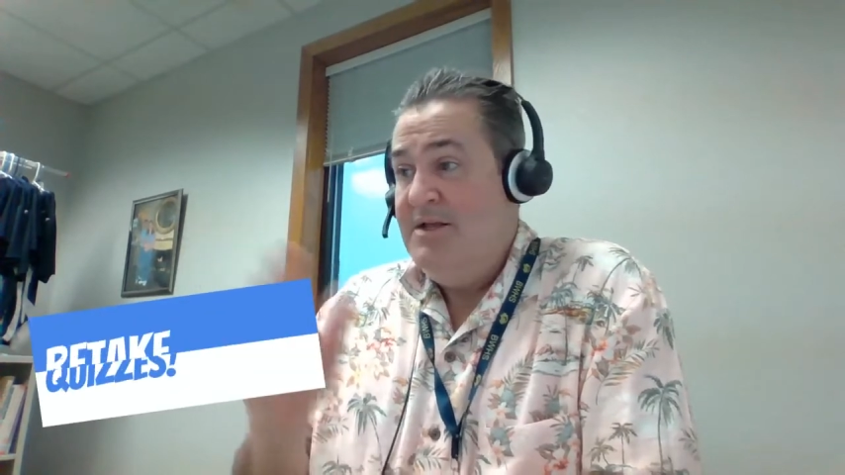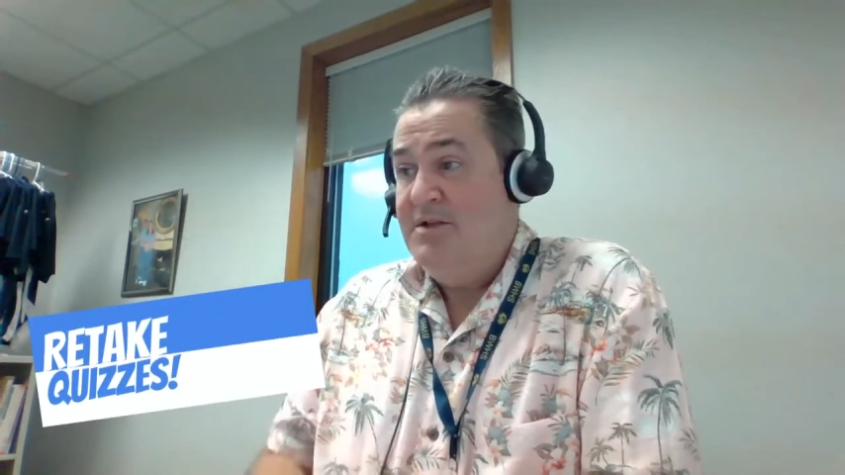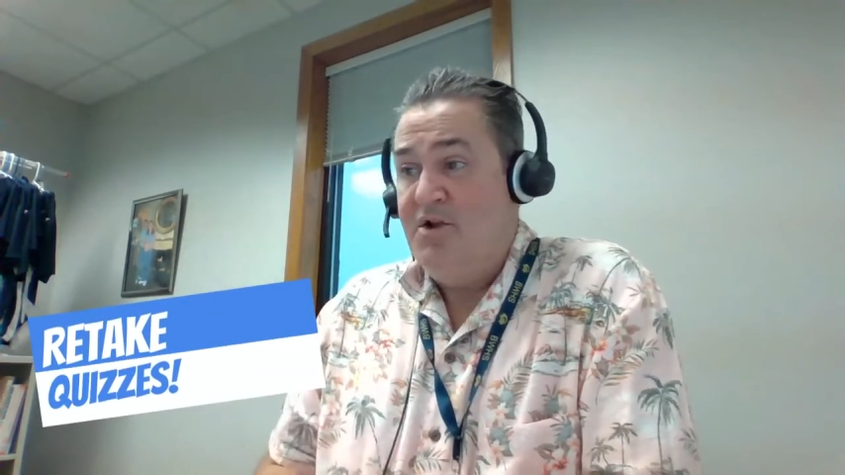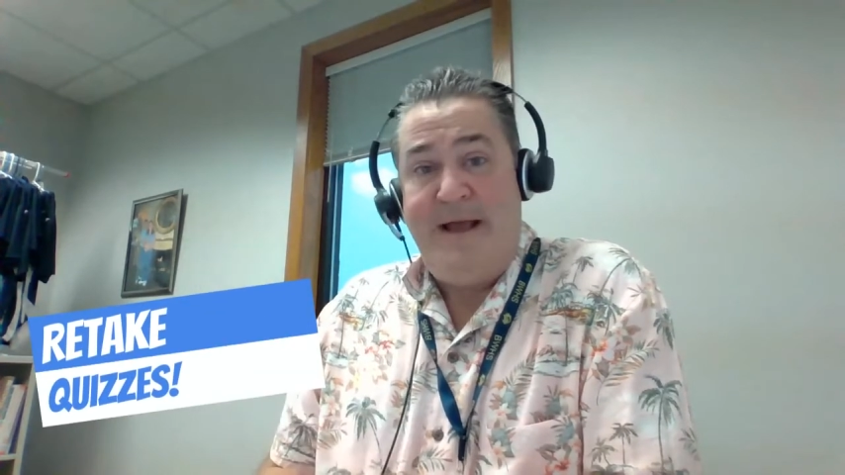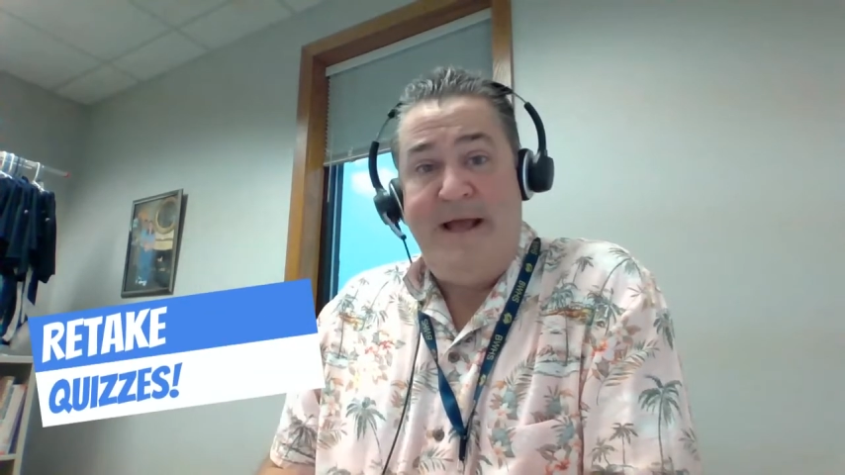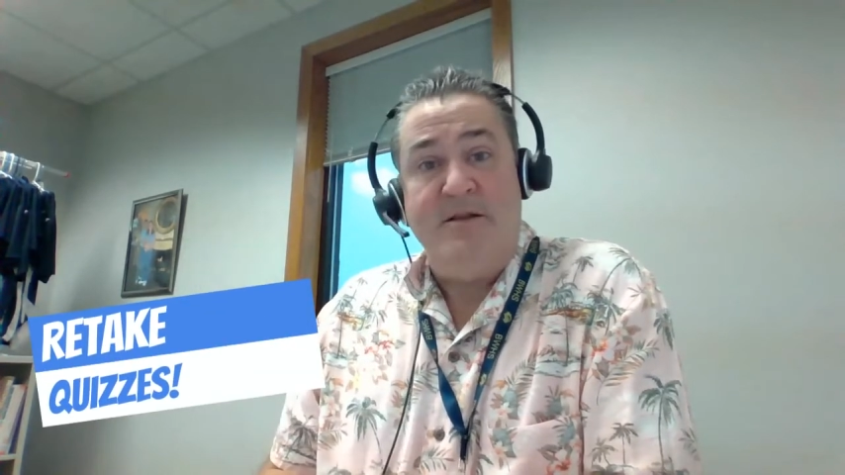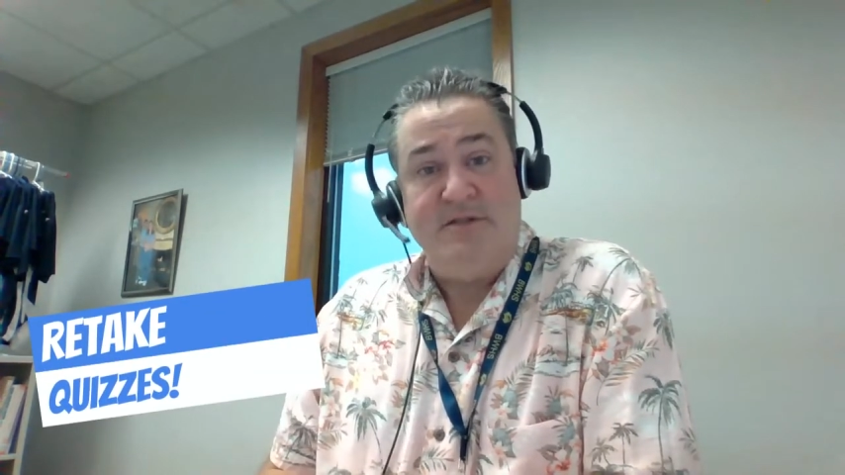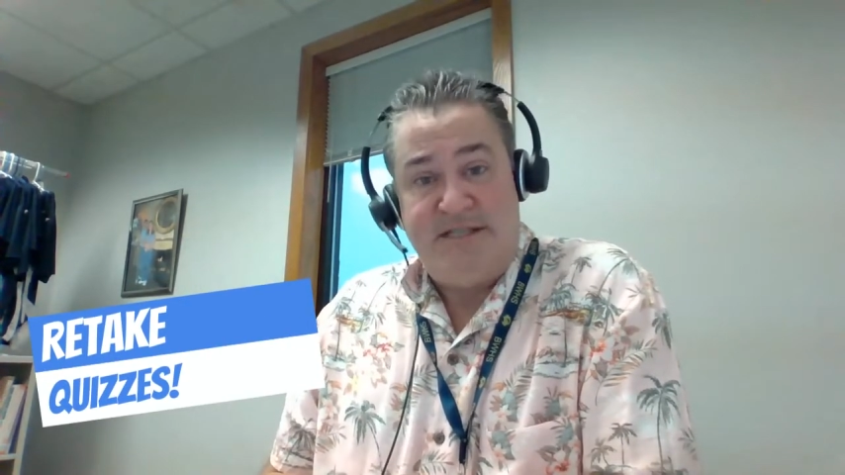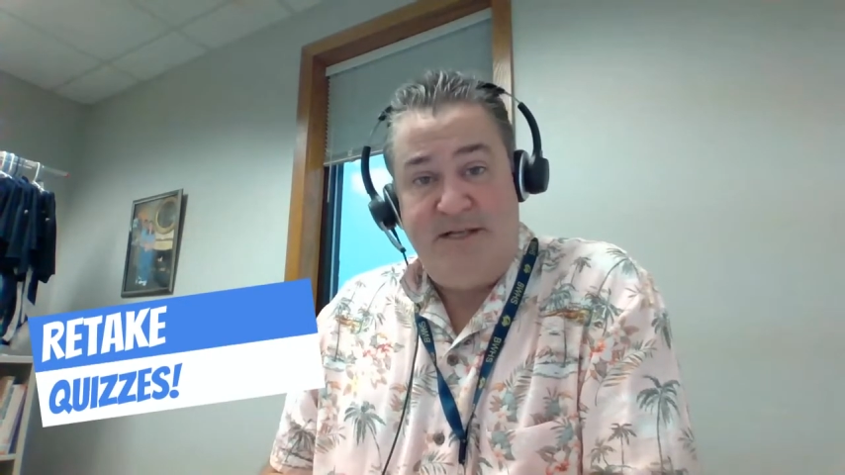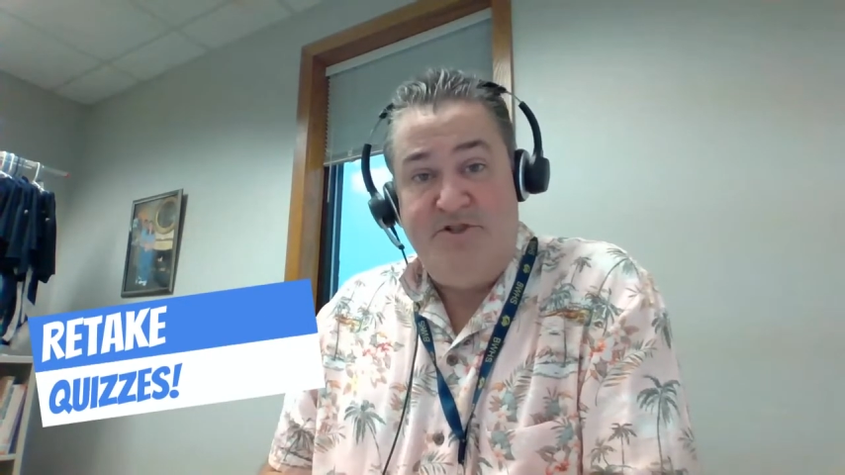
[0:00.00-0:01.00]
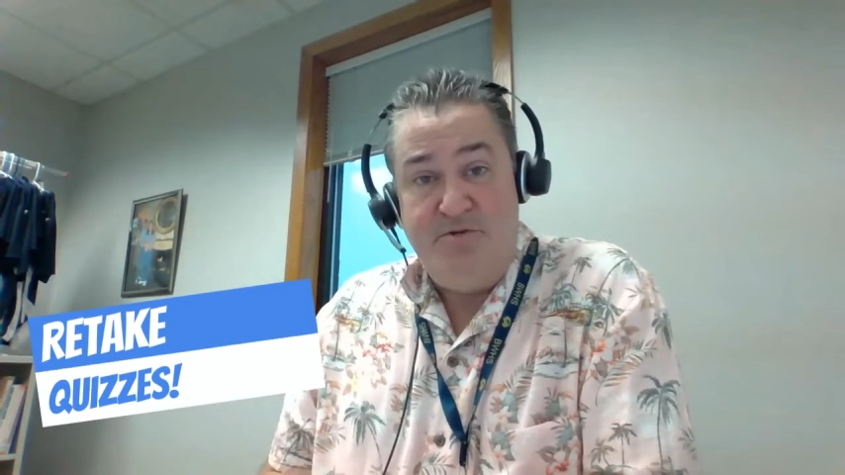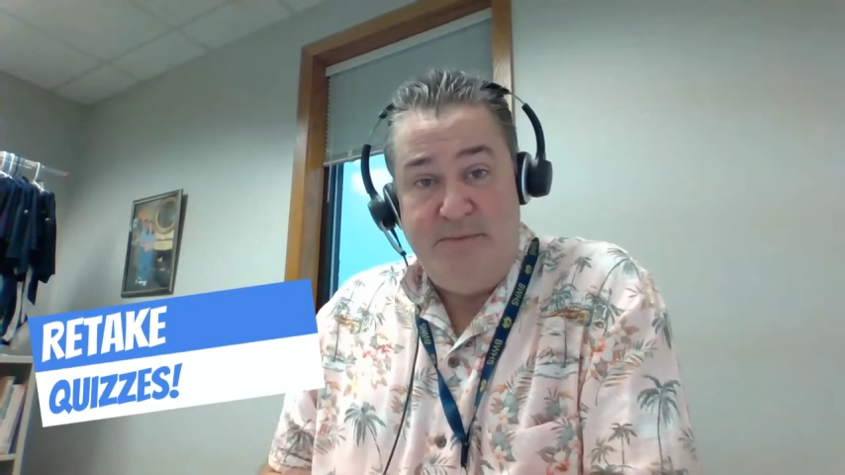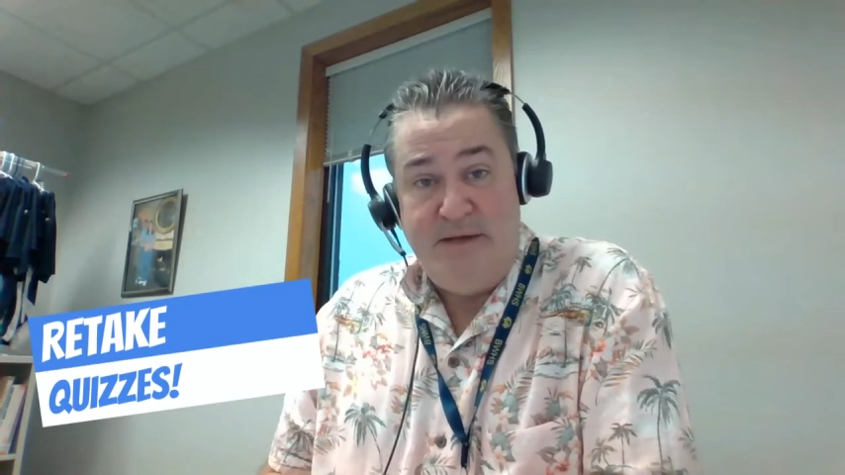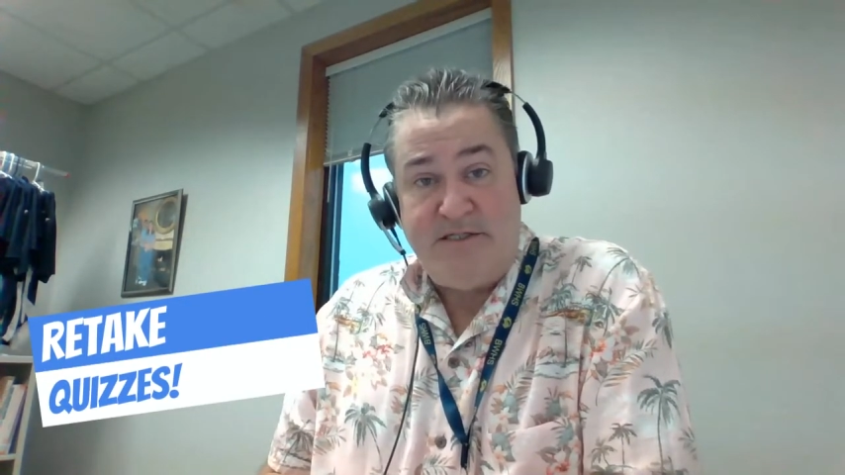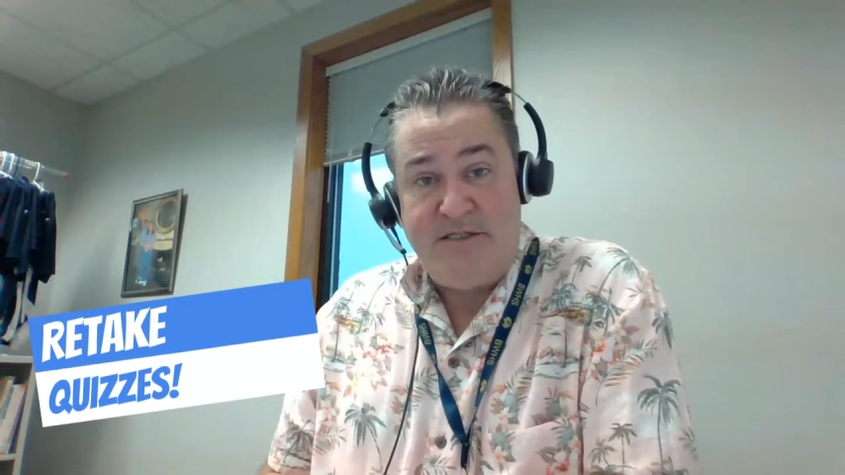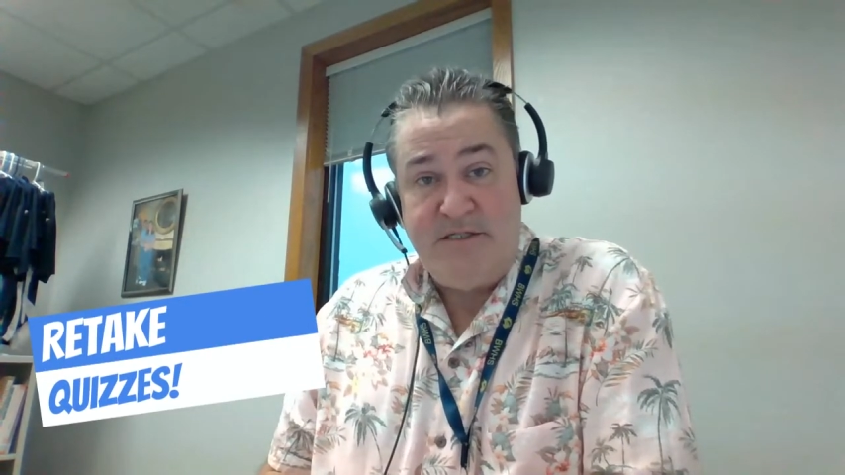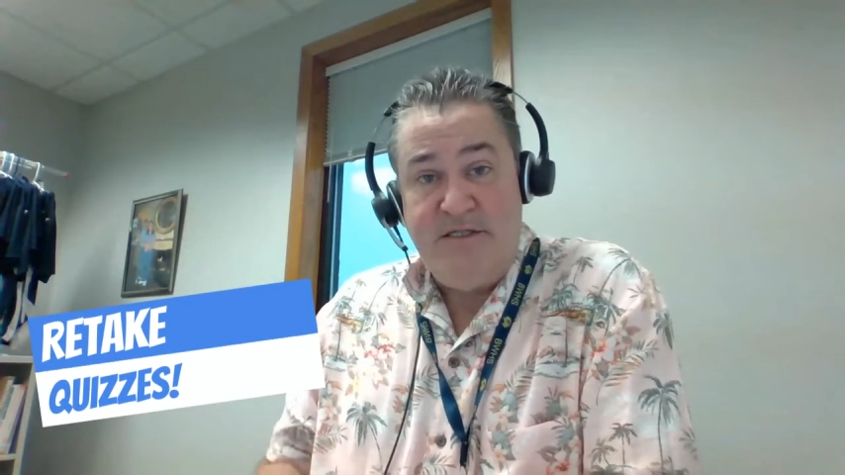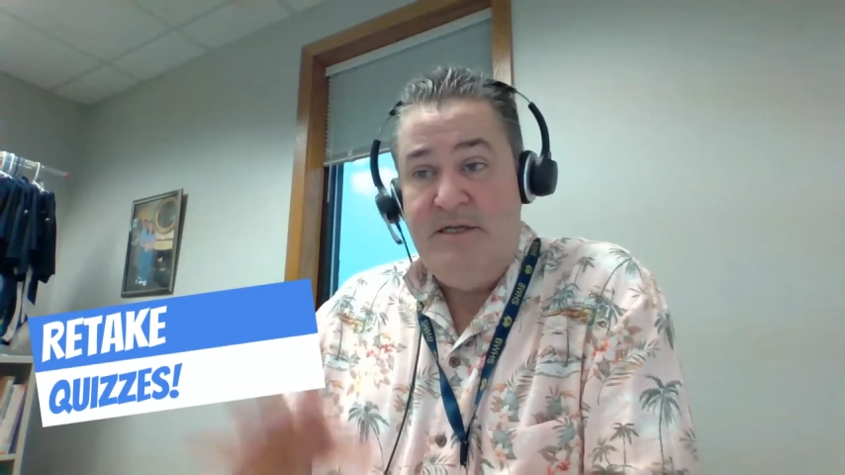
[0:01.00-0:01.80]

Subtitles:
go back, see what you missed,